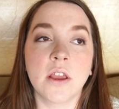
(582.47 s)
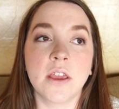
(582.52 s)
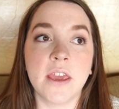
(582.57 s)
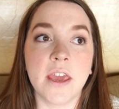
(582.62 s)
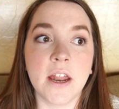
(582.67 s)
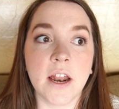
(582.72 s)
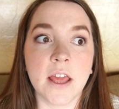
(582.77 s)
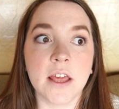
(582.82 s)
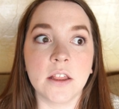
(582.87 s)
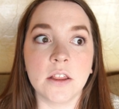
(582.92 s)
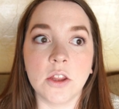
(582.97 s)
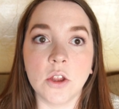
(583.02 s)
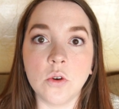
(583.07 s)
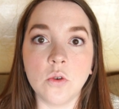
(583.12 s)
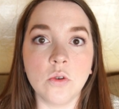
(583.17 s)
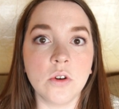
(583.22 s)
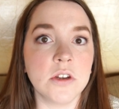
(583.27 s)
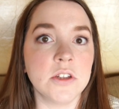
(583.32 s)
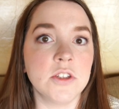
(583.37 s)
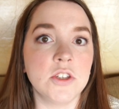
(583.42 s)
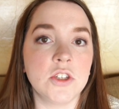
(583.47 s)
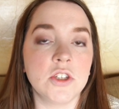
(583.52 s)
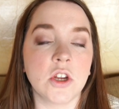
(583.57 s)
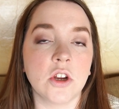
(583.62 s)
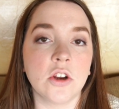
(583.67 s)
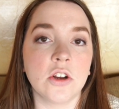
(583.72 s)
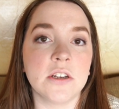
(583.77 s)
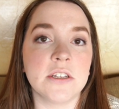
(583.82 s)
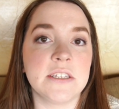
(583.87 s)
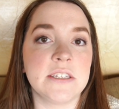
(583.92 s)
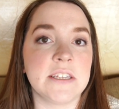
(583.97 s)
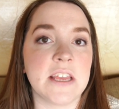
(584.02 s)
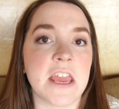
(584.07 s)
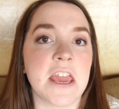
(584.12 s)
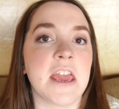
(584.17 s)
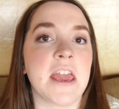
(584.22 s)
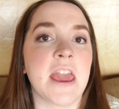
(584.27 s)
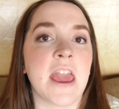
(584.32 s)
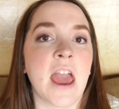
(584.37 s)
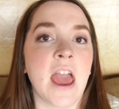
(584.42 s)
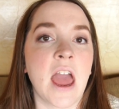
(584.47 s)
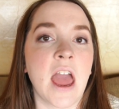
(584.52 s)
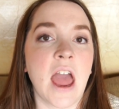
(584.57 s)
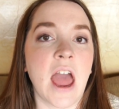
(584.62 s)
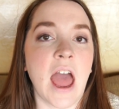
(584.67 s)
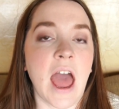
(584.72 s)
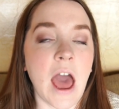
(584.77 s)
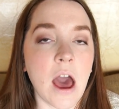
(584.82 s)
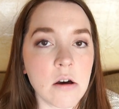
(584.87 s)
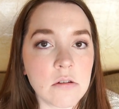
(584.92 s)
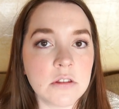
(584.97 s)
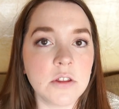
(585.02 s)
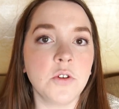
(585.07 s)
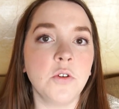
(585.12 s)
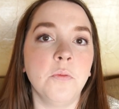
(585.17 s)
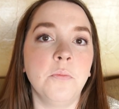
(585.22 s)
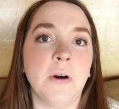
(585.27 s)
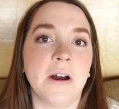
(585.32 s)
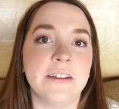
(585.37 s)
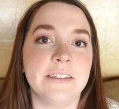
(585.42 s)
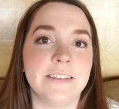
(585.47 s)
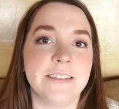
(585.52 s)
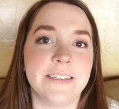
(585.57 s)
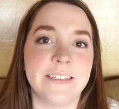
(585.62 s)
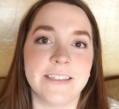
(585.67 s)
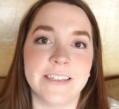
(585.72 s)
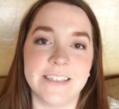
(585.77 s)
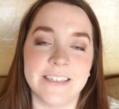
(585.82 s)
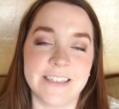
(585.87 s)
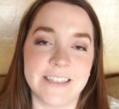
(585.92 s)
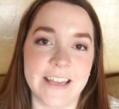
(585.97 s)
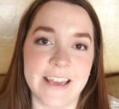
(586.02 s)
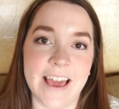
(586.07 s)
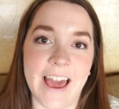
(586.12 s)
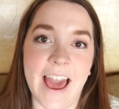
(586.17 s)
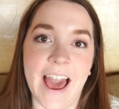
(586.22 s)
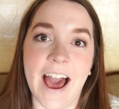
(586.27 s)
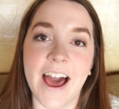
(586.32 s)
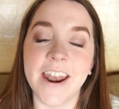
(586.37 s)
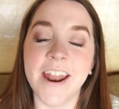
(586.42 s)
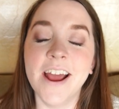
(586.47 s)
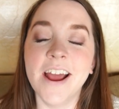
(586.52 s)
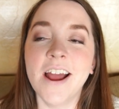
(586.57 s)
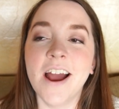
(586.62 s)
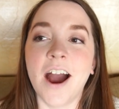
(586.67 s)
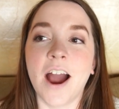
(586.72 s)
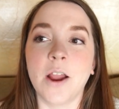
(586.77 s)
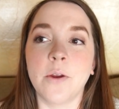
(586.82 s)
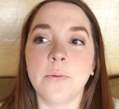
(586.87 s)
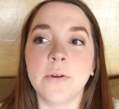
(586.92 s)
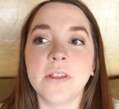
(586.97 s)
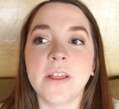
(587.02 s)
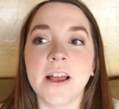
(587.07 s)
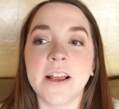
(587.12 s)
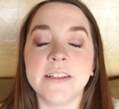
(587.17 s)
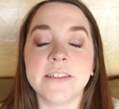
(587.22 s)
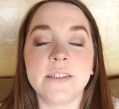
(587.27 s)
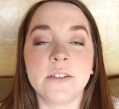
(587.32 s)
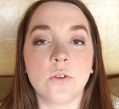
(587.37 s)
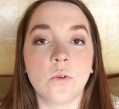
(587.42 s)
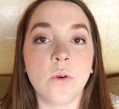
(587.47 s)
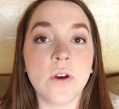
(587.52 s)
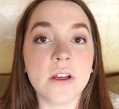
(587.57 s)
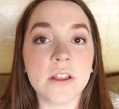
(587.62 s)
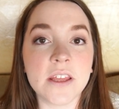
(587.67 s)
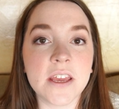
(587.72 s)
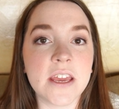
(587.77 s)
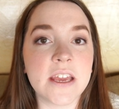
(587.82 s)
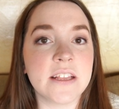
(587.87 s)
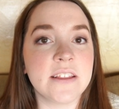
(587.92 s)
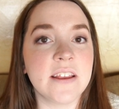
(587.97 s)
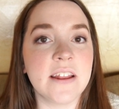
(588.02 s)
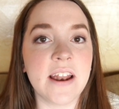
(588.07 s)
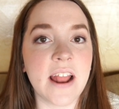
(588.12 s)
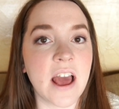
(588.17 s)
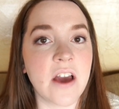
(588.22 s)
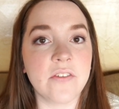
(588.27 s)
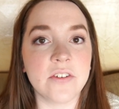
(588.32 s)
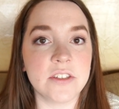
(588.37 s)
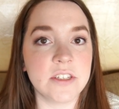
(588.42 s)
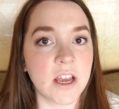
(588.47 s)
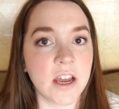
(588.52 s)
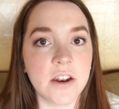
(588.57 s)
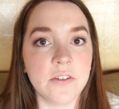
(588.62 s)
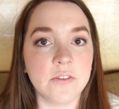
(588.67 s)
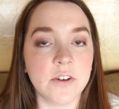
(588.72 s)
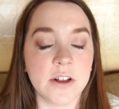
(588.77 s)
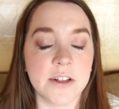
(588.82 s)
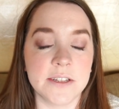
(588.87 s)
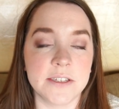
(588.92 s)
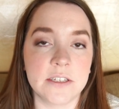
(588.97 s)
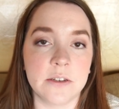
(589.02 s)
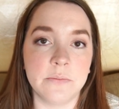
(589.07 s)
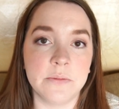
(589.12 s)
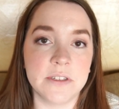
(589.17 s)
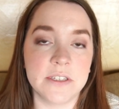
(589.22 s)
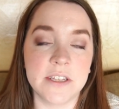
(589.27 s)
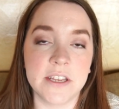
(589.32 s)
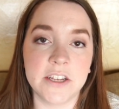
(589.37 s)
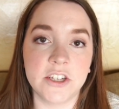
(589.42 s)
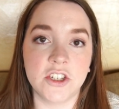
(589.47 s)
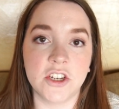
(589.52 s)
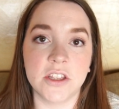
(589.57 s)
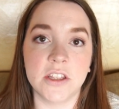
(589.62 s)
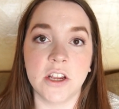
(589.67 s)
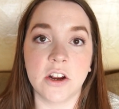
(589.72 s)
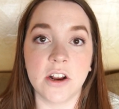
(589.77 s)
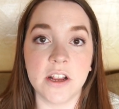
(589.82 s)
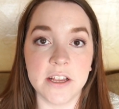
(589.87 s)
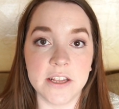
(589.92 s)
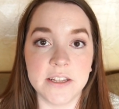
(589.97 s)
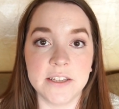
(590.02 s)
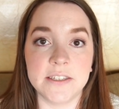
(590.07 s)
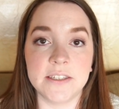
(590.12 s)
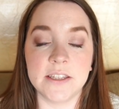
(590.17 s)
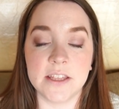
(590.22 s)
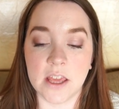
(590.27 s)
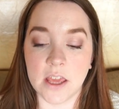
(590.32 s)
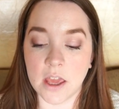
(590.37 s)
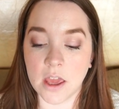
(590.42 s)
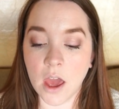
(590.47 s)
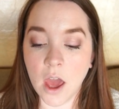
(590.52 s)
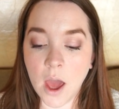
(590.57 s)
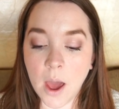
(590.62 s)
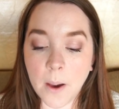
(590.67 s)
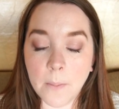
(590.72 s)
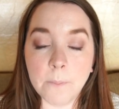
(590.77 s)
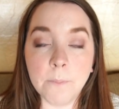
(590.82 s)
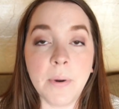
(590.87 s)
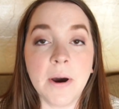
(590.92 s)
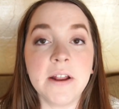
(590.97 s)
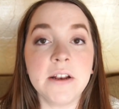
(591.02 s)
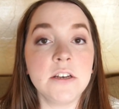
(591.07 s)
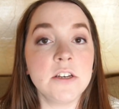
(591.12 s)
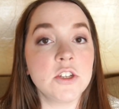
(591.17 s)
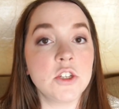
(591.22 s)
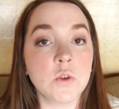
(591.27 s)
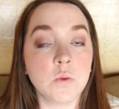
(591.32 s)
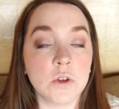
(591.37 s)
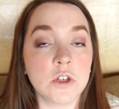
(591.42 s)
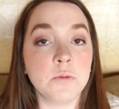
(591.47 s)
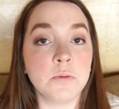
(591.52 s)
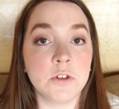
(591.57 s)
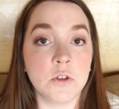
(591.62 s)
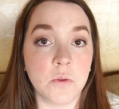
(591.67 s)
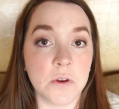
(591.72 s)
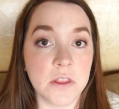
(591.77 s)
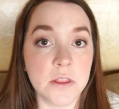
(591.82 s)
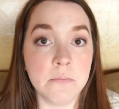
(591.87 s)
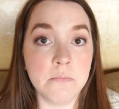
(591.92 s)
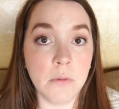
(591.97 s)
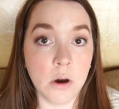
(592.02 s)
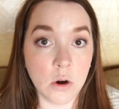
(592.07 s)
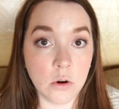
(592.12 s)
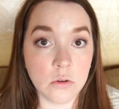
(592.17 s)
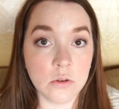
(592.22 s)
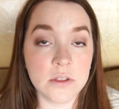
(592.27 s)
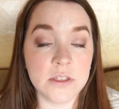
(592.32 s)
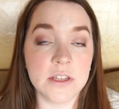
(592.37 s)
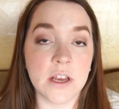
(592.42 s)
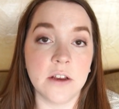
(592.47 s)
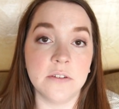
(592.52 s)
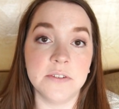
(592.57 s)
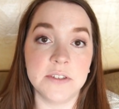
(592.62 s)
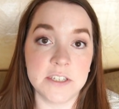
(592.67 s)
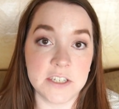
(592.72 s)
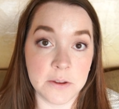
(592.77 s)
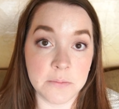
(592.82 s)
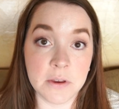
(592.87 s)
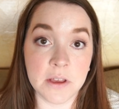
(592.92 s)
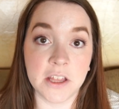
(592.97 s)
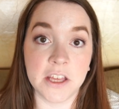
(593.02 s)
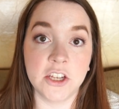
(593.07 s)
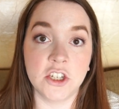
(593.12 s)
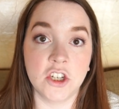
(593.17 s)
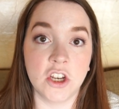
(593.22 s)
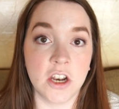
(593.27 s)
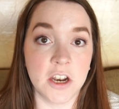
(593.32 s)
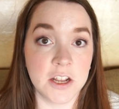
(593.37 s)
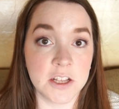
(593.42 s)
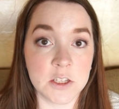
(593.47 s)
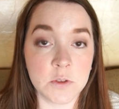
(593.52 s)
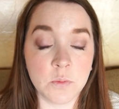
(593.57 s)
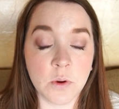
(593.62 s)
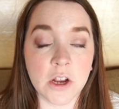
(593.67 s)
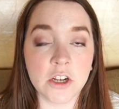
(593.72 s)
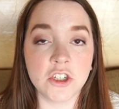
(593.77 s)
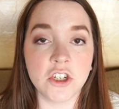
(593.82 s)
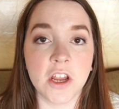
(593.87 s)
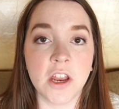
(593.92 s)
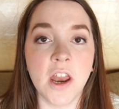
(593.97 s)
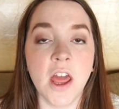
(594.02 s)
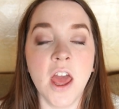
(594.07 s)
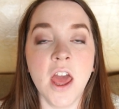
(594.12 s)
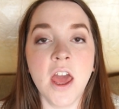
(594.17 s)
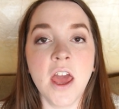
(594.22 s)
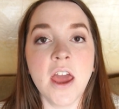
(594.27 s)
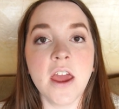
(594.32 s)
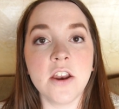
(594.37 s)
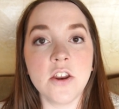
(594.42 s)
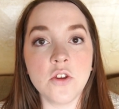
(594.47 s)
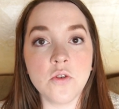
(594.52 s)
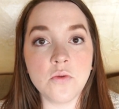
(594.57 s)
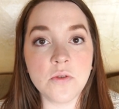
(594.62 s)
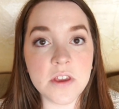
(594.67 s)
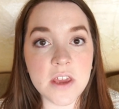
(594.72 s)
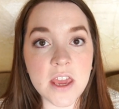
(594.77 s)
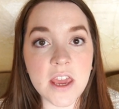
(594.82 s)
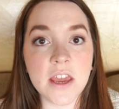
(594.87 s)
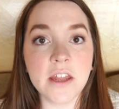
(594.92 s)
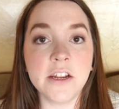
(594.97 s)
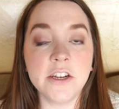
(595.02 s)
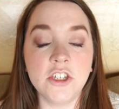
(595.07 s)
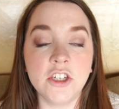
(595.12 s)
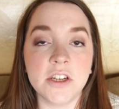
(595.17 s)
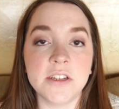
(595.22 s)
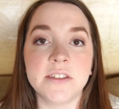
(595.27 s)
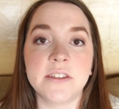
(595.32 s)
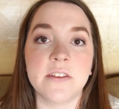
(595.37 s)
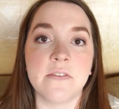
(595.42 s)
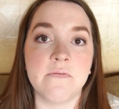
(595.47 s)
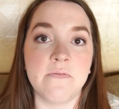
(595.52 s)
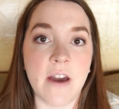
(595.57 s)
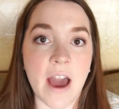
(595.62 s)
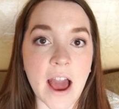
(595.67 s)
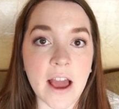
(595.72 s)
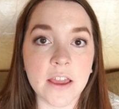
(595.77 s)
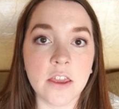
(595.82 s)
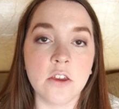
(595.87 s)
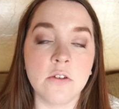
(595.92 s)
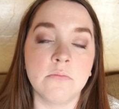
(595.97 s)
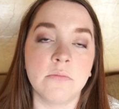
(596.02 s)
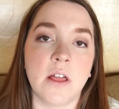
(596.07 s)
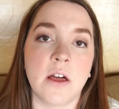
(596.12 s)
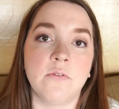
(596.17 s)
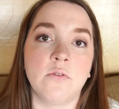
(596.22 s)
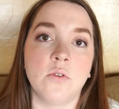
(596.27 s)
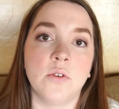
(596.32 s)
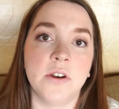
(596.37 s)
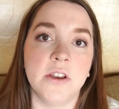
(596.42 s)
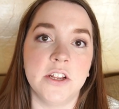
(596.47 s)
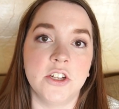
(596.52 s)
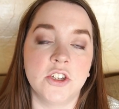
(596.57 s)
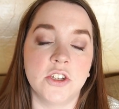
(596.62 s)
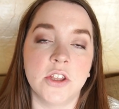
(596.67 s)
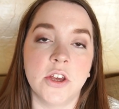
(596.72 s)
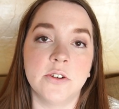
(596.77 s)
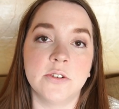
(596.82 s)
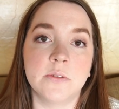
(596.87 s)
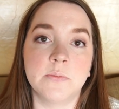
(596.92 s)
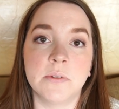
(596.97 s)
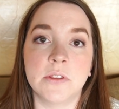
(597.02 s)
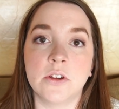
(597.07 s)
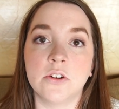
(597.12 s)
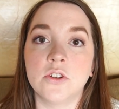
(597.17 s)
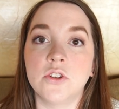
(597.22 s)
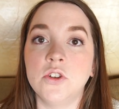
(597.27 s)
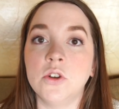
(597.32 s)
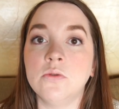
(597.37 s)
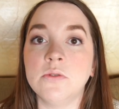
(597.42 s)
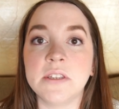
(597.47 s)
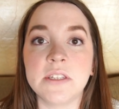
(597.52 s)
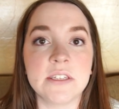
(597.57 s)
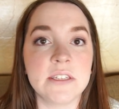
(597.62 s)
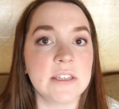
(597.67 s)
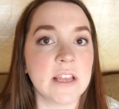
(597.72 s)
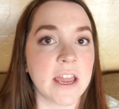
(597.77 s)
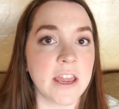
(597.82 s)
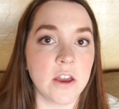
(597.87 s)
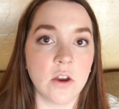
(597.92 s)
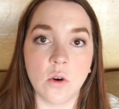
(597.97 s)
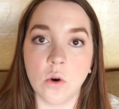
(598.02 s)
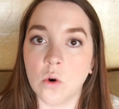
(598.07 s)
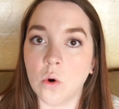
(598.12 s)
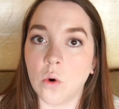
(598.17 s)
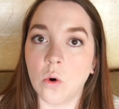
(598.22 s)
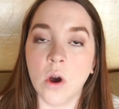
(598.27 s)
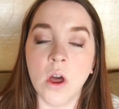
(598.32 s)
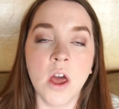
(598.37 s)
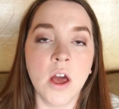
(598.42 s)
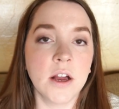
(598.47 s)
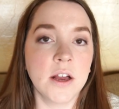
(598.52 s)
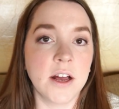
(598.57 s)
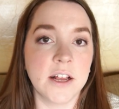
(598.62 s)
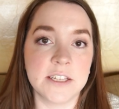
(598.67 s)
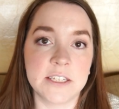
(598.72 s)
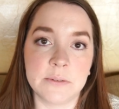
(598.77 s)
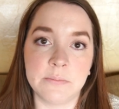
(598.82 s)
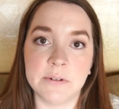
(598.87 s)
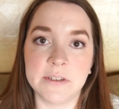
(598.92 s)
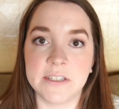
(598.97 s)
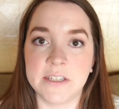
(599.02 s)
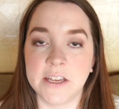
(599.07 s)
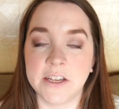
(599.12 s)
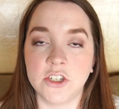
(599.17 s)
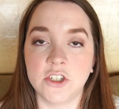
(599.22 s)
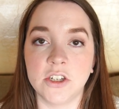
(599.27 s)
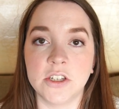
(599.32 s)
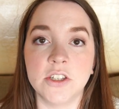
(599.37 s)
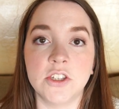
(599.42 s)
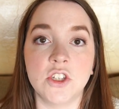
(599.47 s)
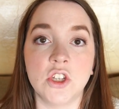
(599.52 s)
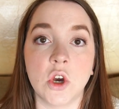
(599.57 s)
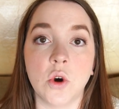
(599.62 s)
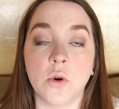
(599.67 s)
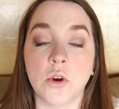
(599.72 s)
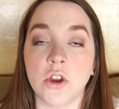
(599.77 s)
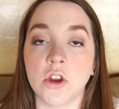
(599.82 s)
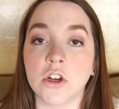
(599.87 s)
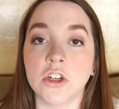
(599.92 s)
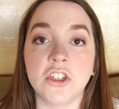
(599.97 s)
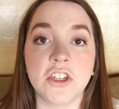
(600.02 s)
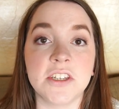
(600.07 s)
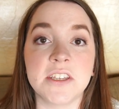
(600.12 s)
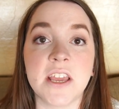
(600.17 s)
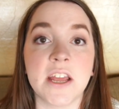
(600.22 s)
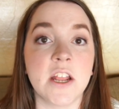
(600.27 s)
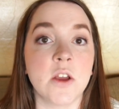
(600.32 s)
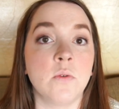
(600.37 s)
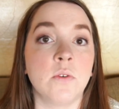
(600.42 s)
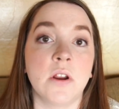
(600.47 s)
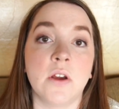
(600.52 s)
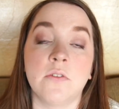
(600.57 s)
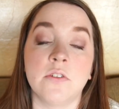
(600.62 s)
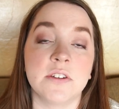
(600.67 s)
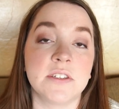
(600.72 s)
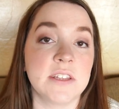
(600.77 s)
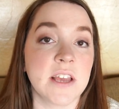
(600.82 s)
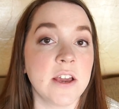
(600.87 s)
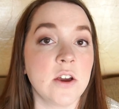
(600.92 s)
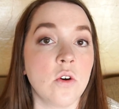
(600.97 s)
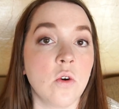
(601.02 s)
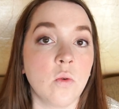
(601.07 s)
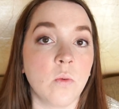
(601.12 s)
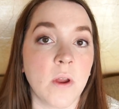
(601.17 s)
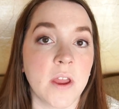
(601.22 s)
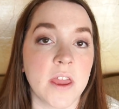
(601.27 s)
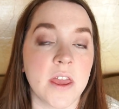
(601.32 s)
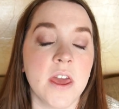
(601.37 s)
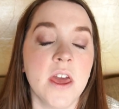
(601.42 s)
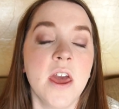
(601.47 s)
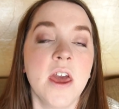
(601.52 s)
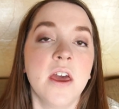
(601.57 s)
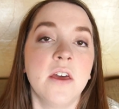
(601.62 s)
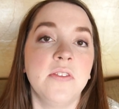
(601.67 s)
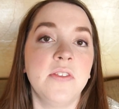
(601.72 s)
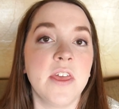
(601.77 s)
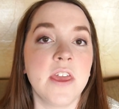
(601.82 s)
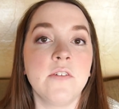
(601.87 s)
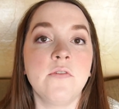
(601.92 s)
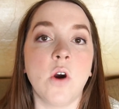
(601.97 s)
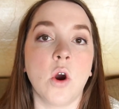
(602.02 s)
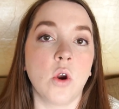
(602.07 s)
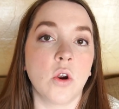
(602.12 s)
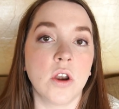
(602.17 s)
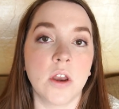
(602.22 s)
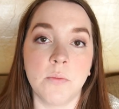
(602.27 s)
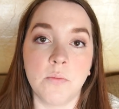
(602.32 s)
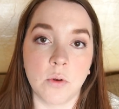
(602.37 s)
get a little concerned seeing how little buttons this thing had. I realized quickly it didn't have a ton of customization. There is the button to switch between the modes of stimulation and expression, and you can adjust the vacuum level in each of those, but there's no cycle customization. So you're just getting whatever cycle rate they've already